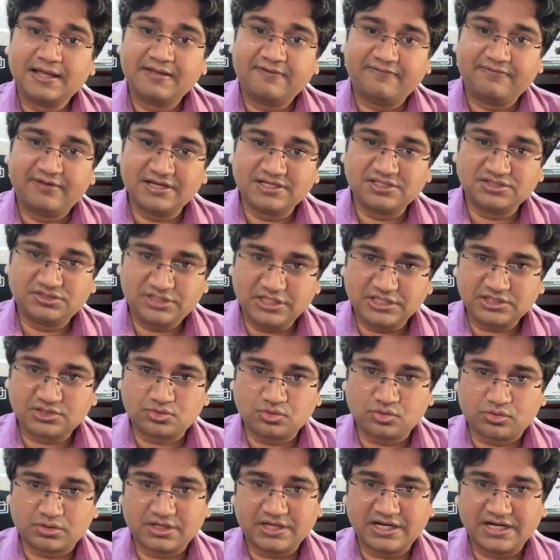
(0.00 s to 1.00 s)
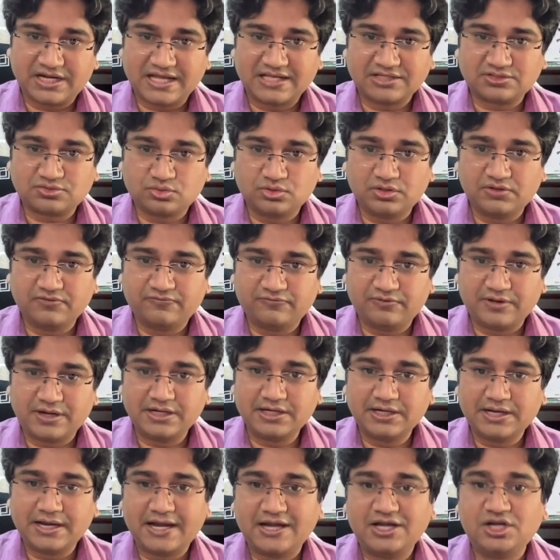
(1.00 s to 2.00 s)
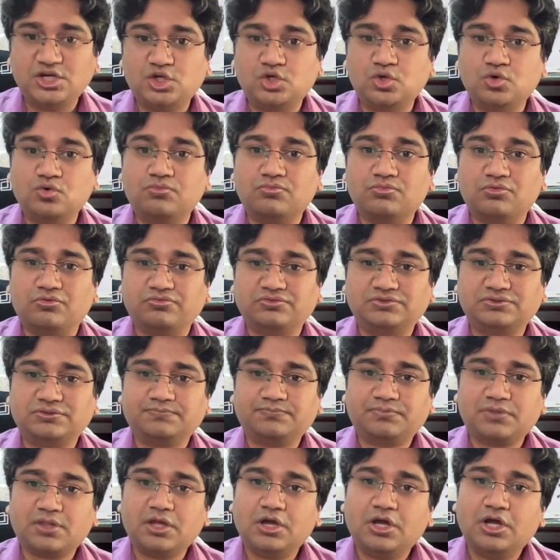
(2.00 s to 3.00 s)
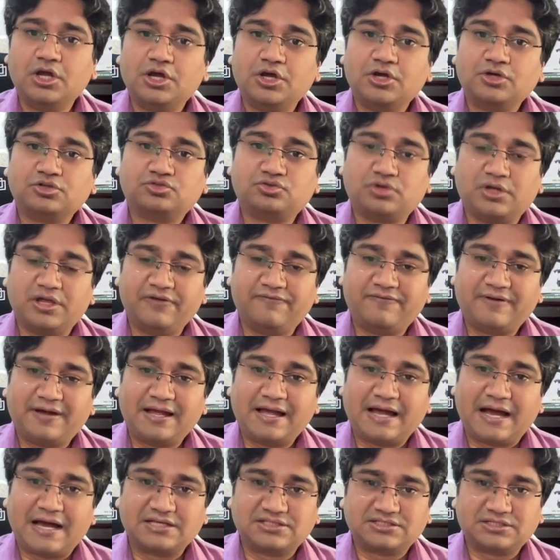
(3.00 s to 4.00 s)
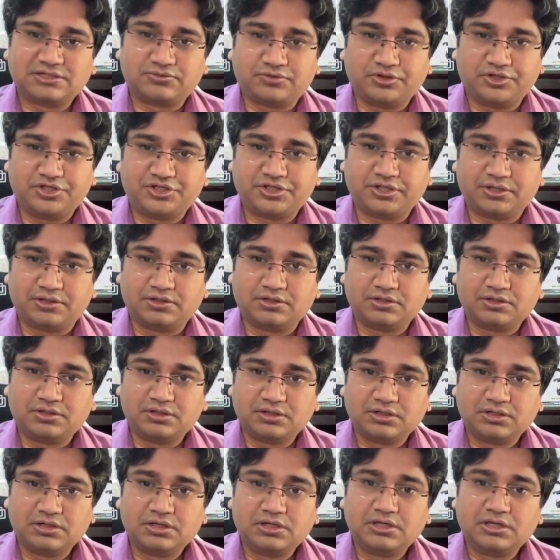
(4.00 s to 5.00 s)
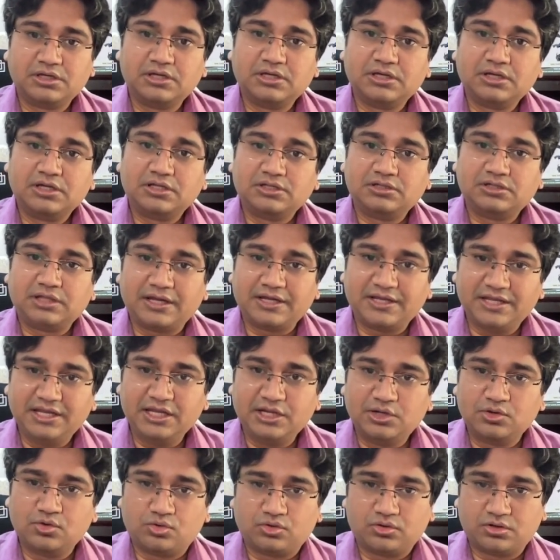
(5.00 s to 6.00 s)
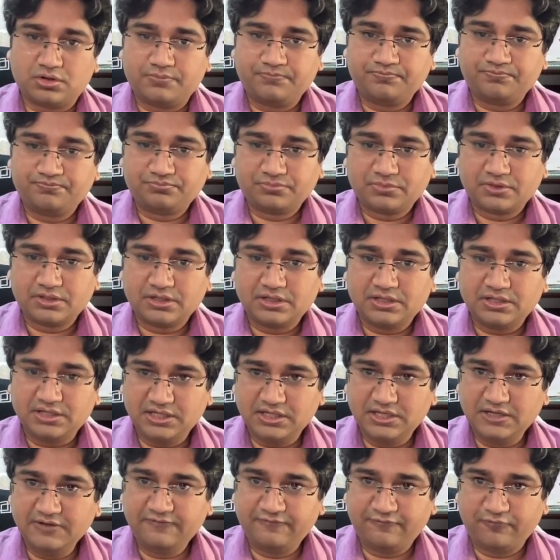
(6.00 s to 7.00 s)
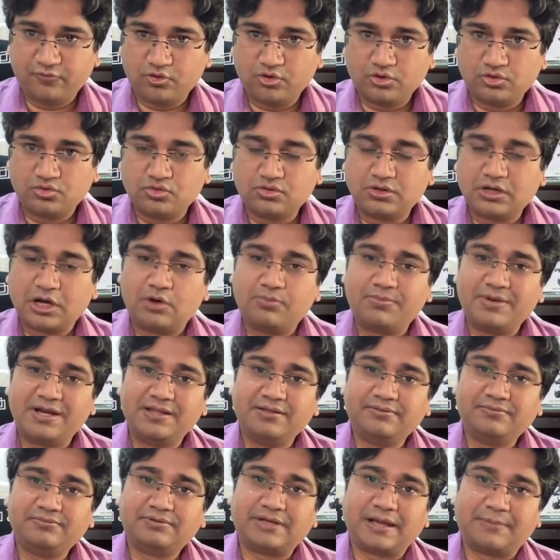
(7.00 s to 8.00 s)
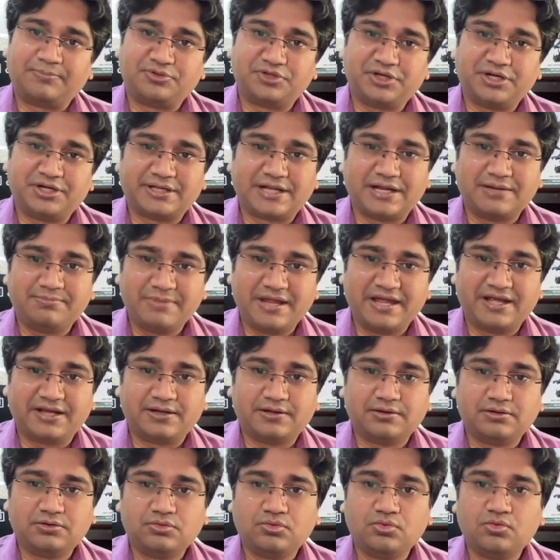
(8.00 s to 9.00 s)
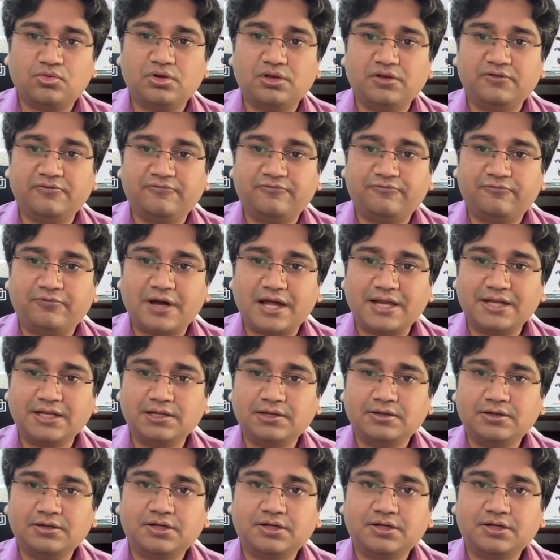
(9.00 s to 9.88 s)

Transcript: Whereas this rook, it has only 1 and 2 moves. So if I ask the question, the E rook, E4 rook, how many capture it can make? Only 1,